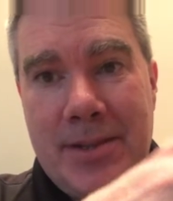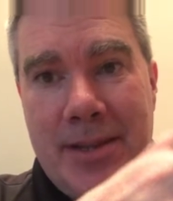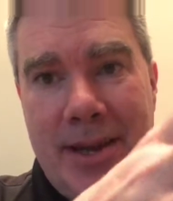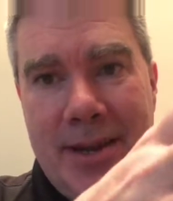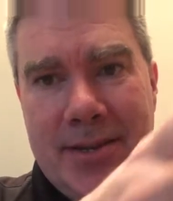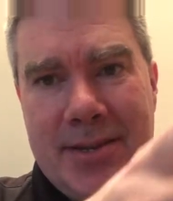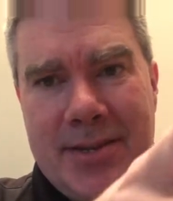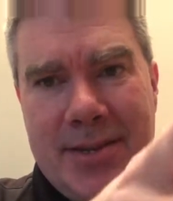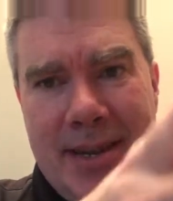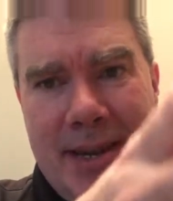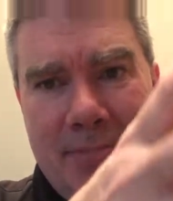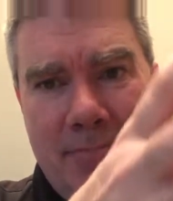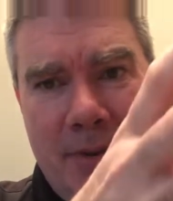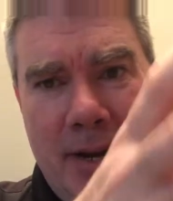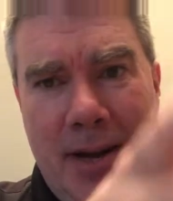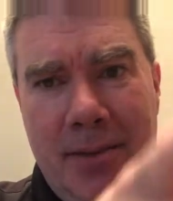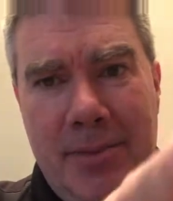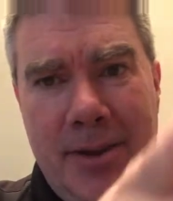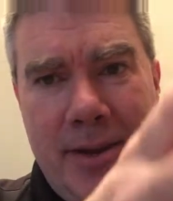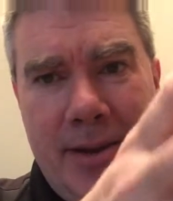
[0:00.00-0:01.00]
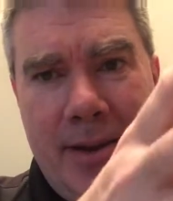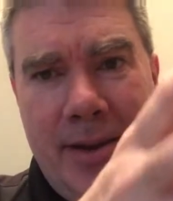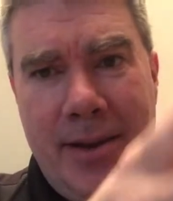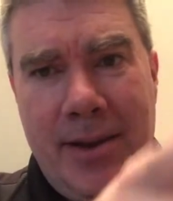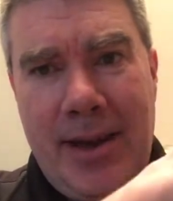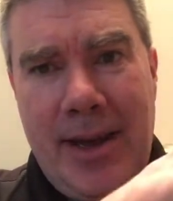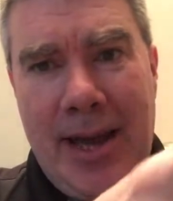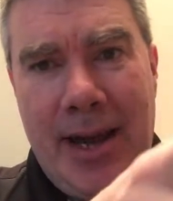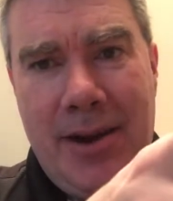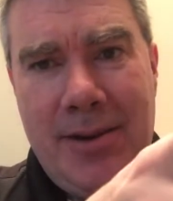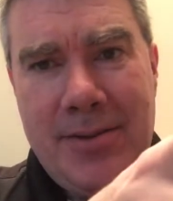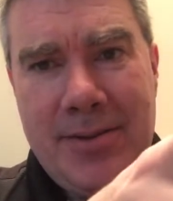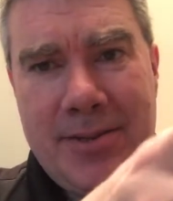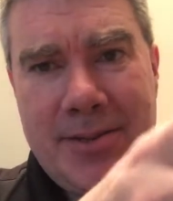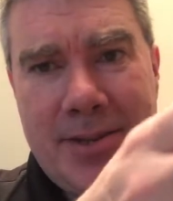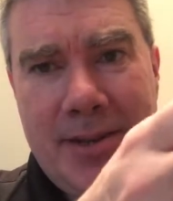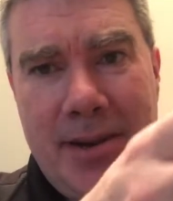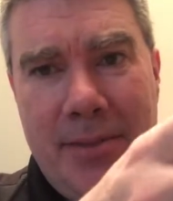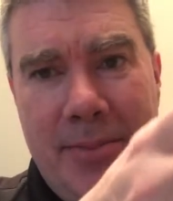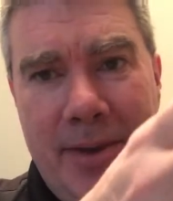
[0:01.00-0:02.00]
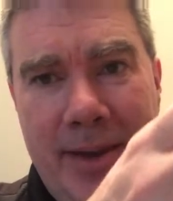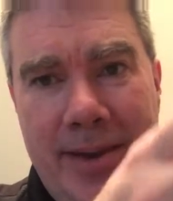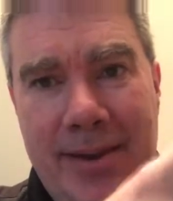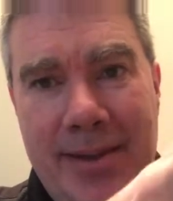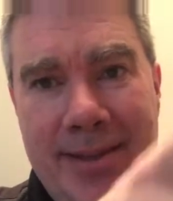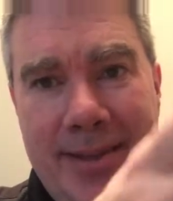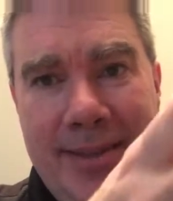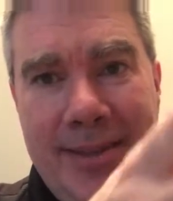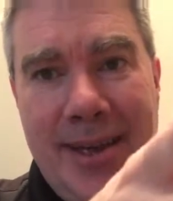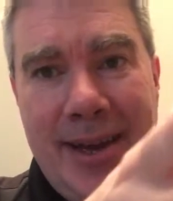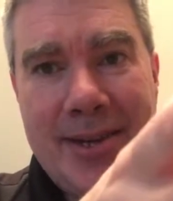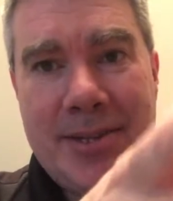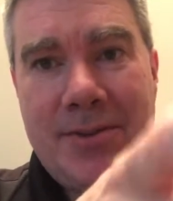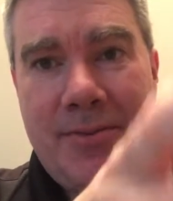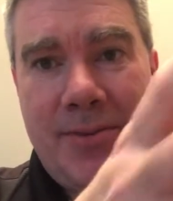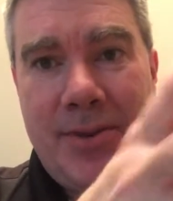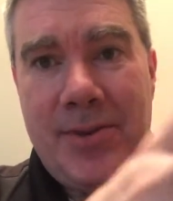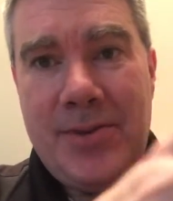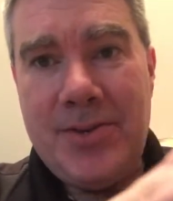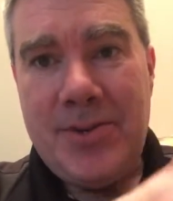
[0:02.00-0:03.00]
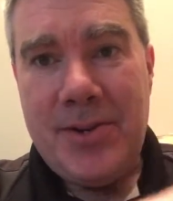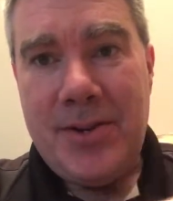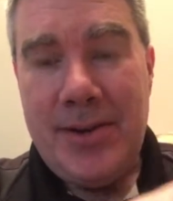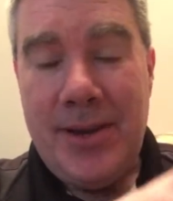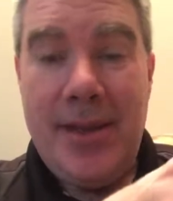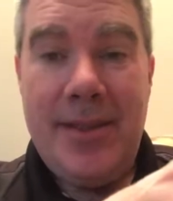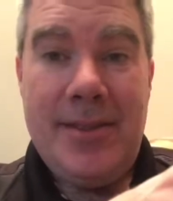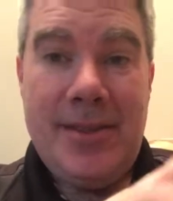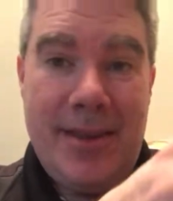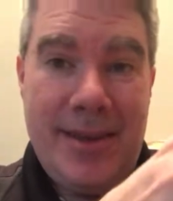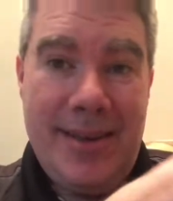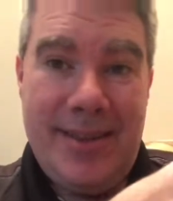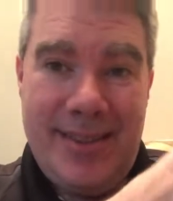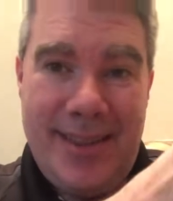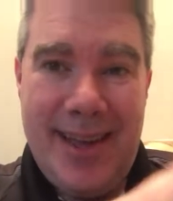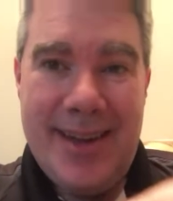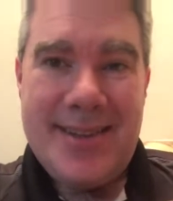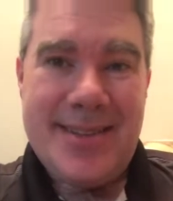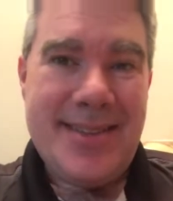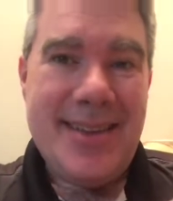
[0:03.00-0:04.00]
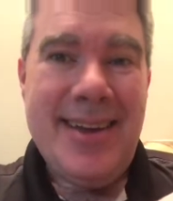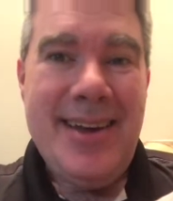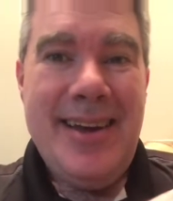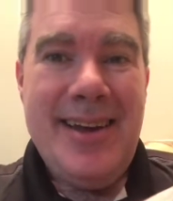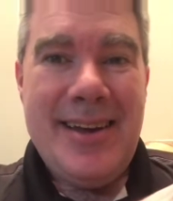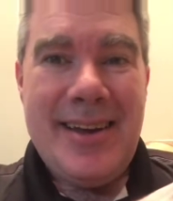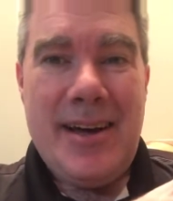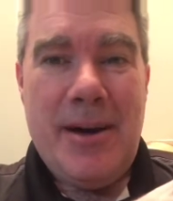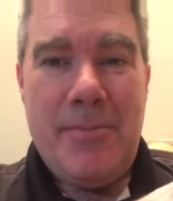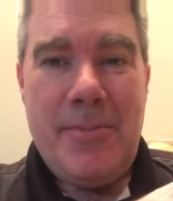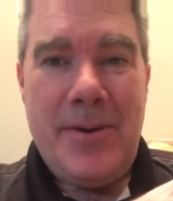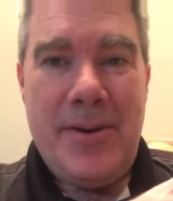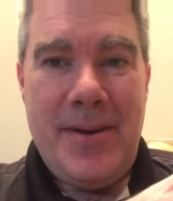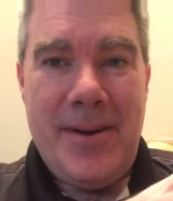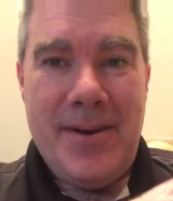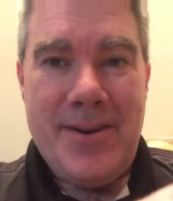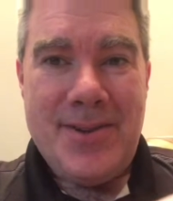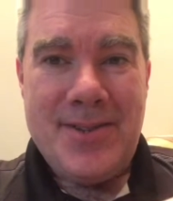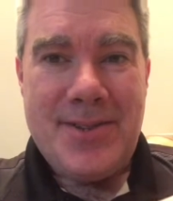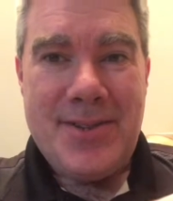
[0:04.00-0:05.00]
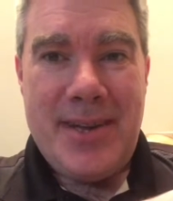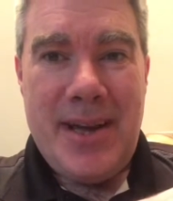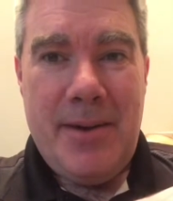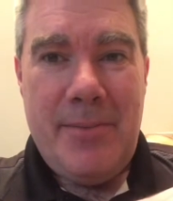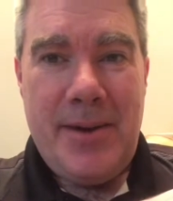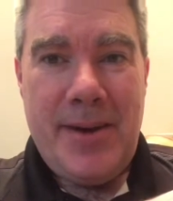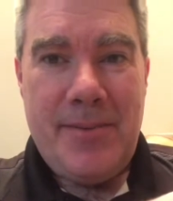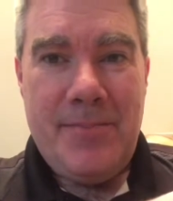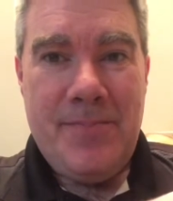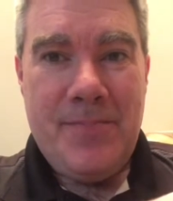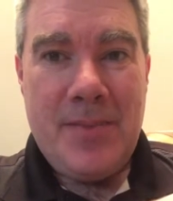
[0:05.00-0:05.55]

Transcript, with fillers: that's probably how it's gonna be in the next future, in the next couple of years coming.